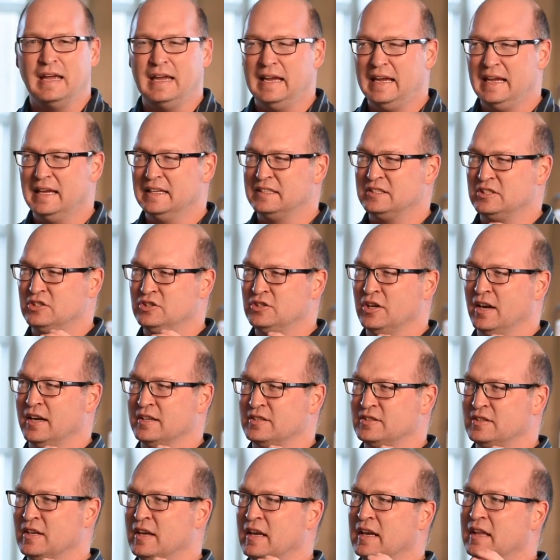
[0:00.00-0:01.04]
It's
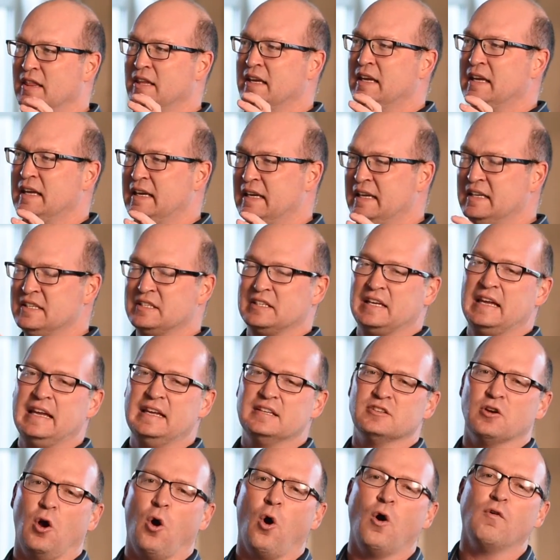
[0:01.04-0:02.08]
just he's
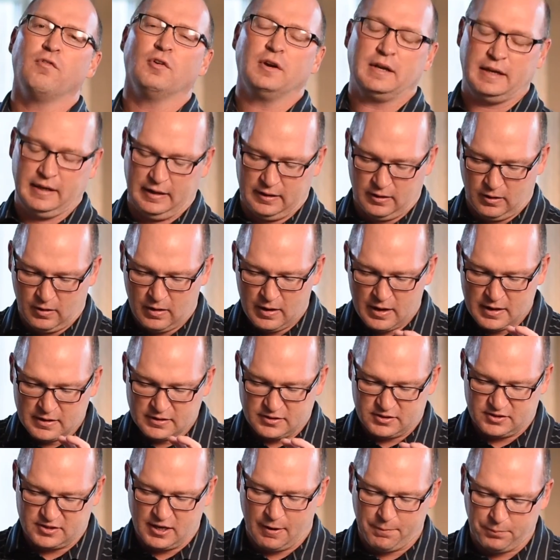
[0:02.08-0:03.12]
he's over here
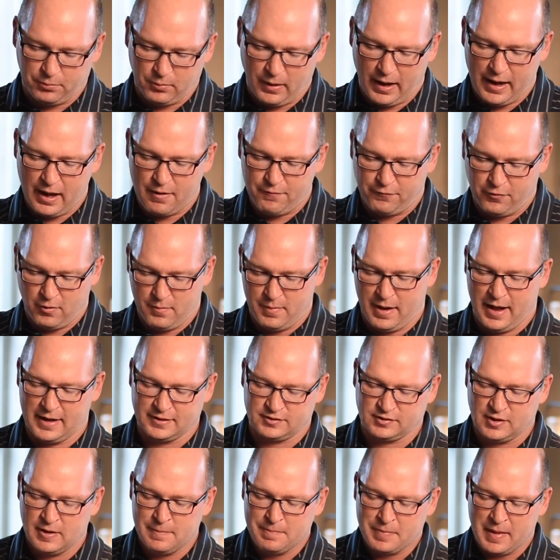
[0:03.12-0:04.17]
separated from
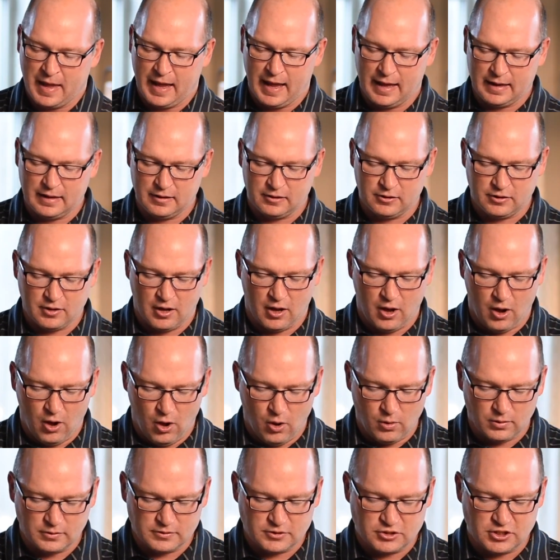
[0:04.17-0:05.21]
us. And
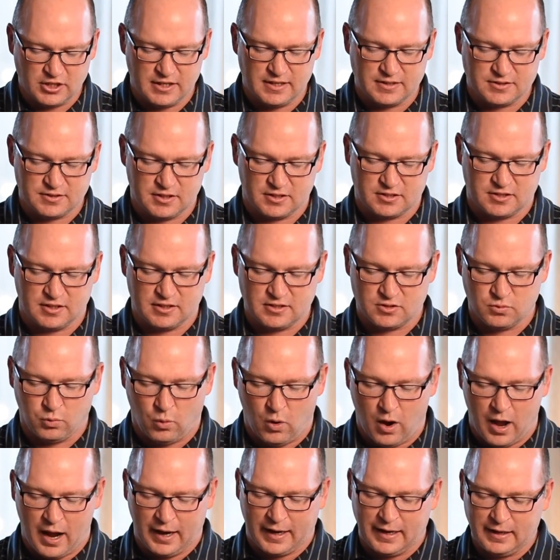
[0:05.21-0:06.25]
though Jesus is
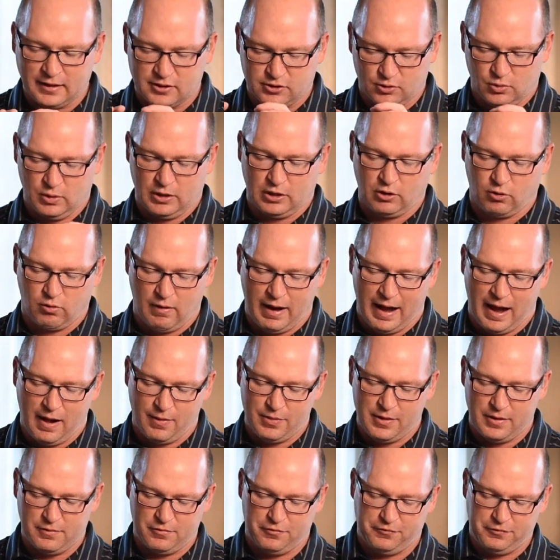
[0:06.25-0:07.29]
walking through a
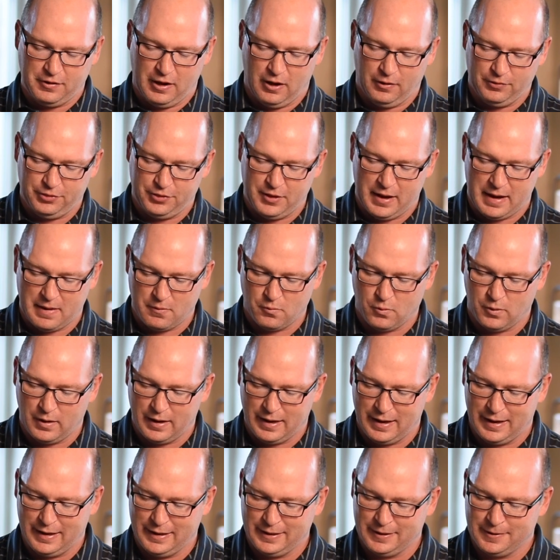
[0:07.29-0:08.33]
crowd that felt that
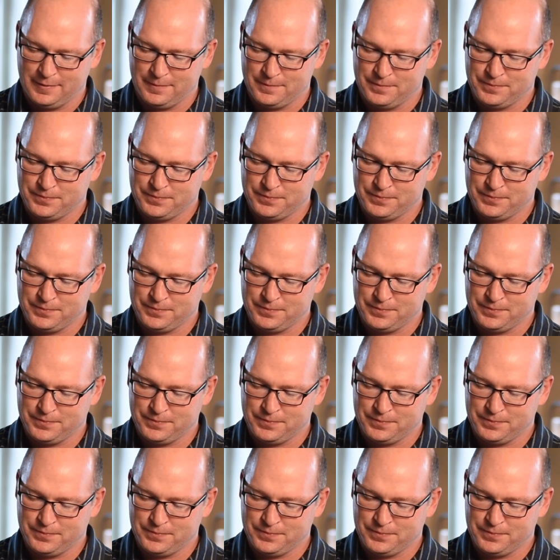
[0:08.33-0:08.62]
way,